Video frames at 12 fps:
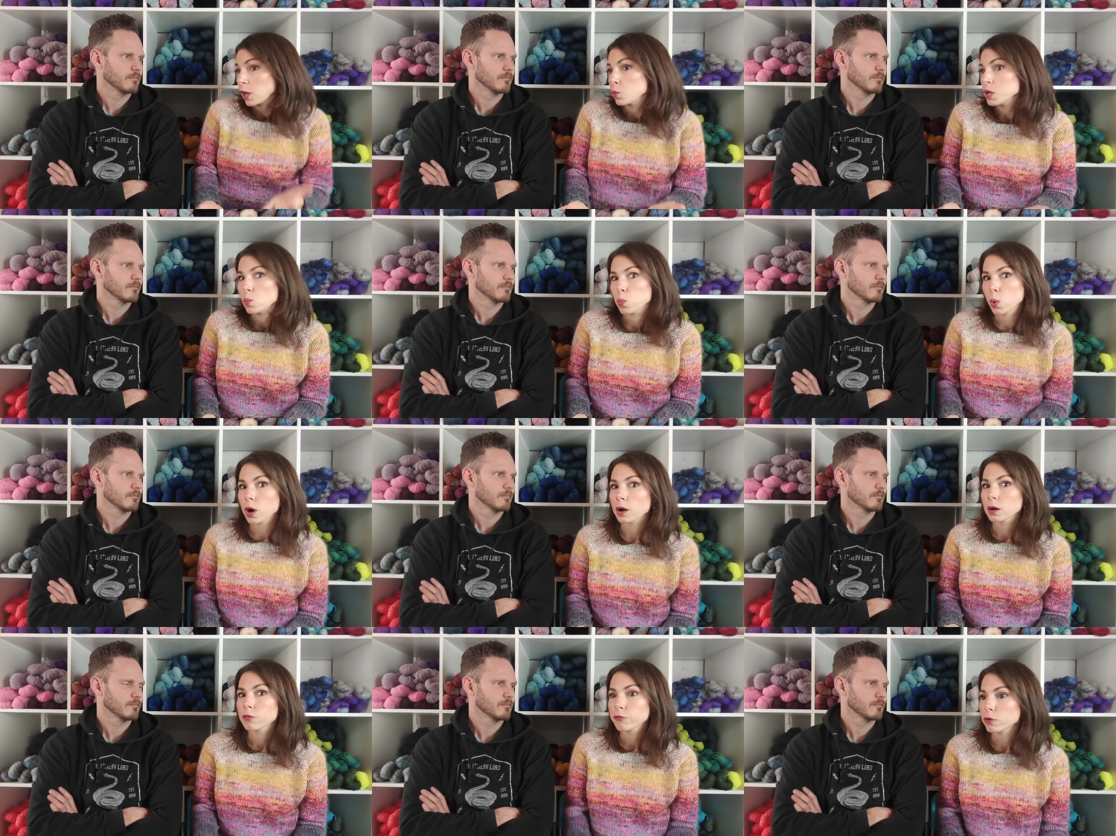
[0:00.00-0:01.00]
Speaker 1: like we
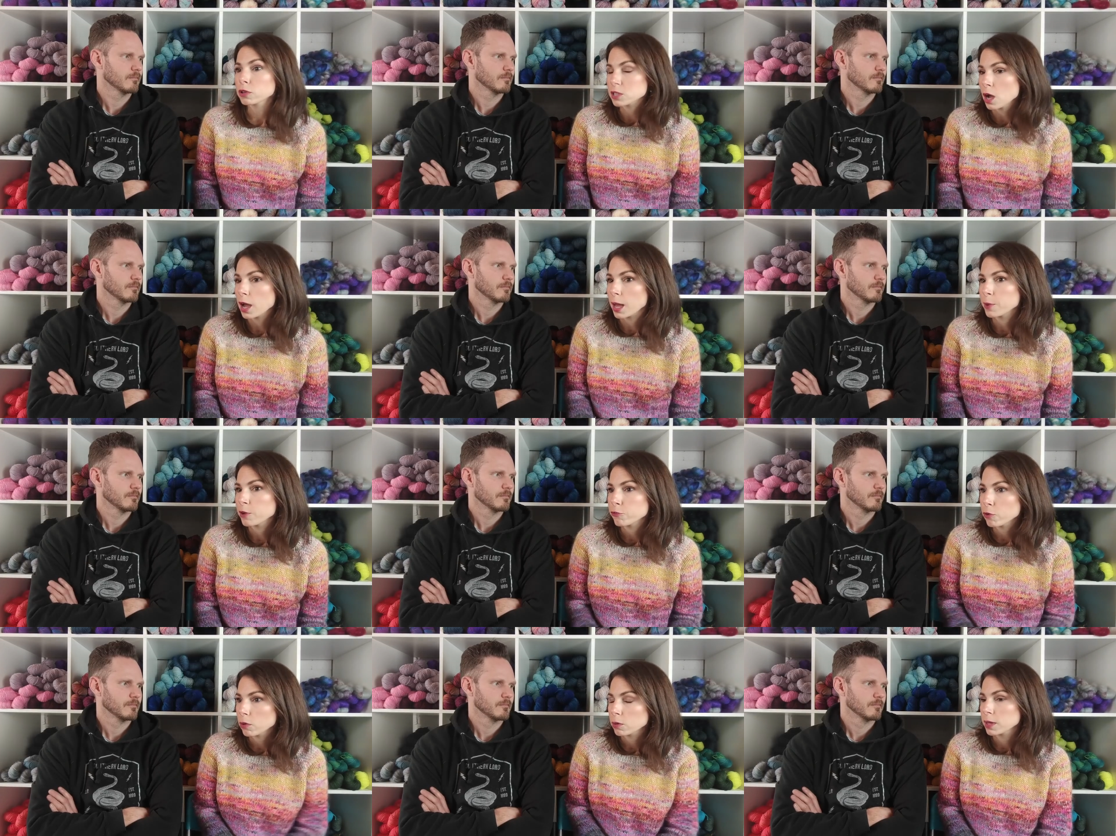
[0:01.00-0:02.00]
work full time at
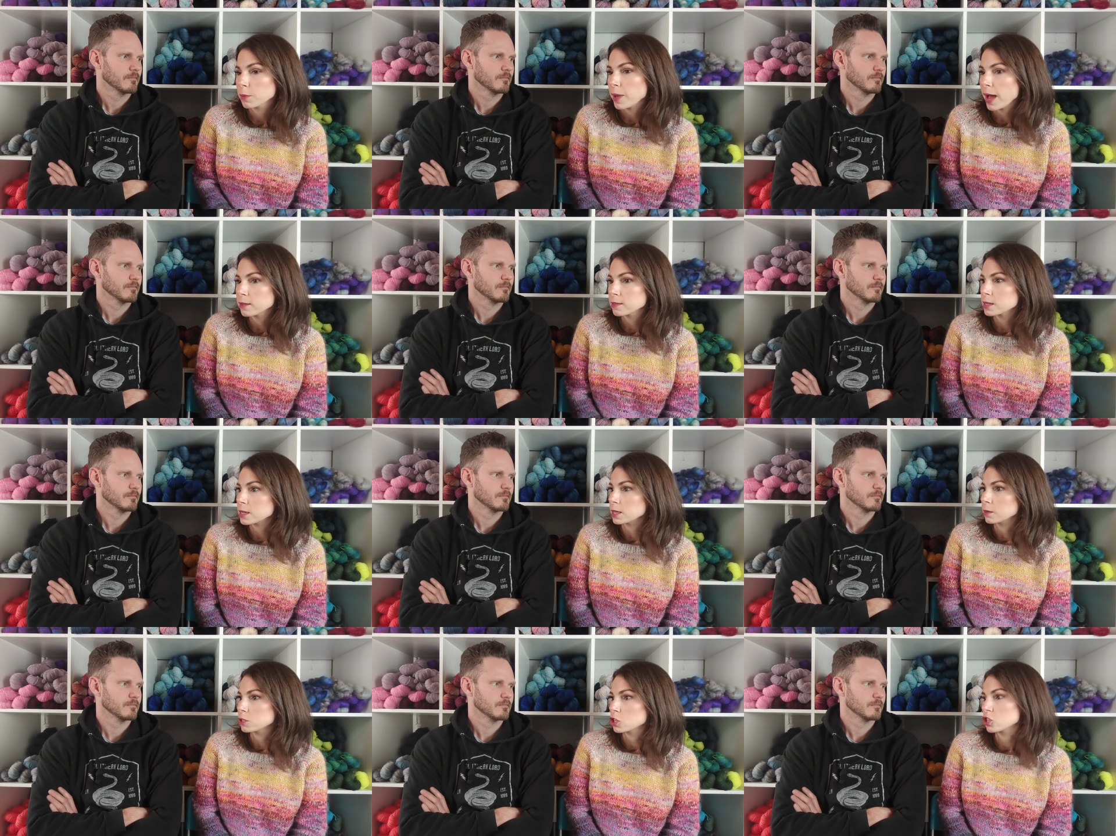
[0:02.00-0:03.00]
full
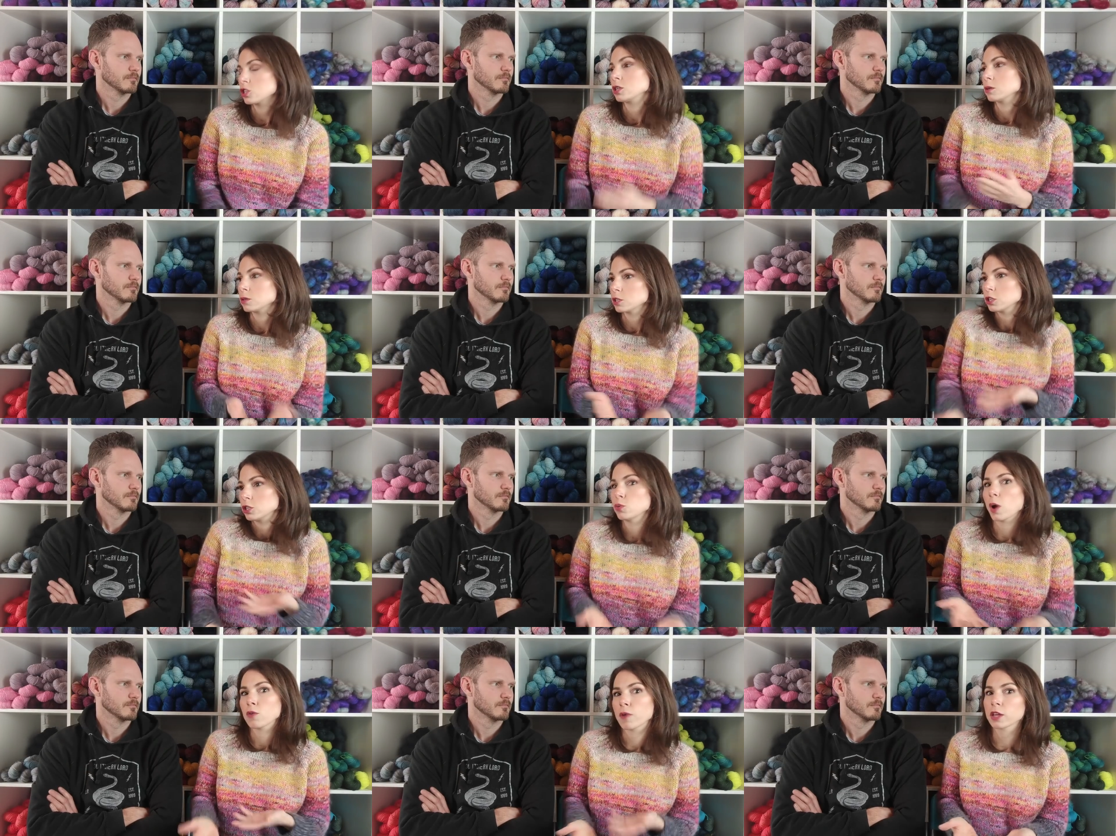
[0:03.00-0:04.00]
capacity to, to do
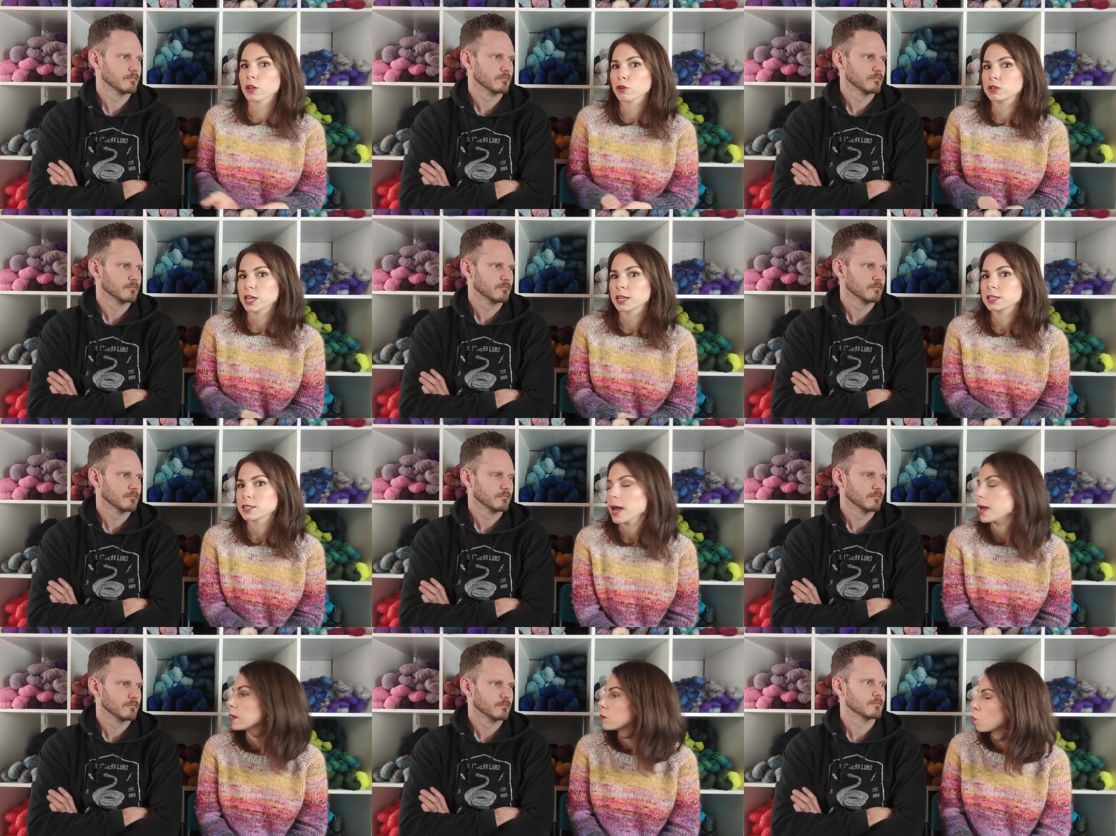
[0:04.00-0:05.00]
our regular day to
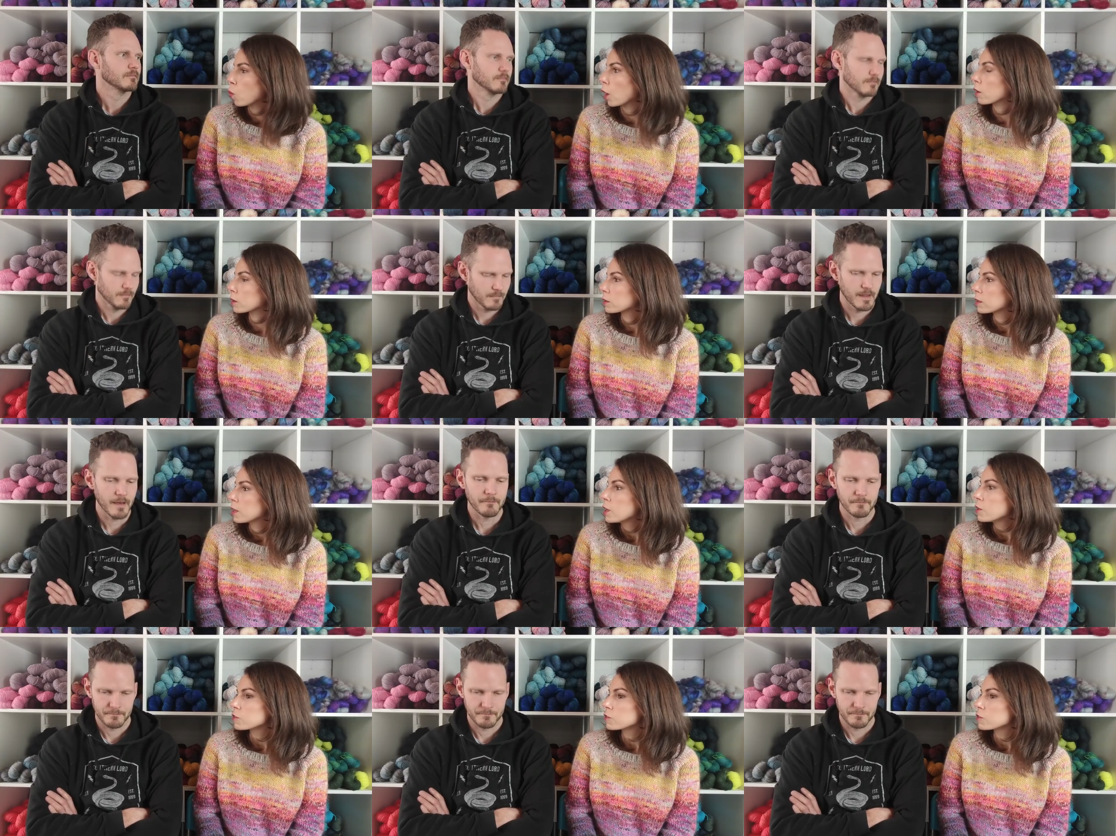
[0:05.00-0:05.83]
day work. Yeah.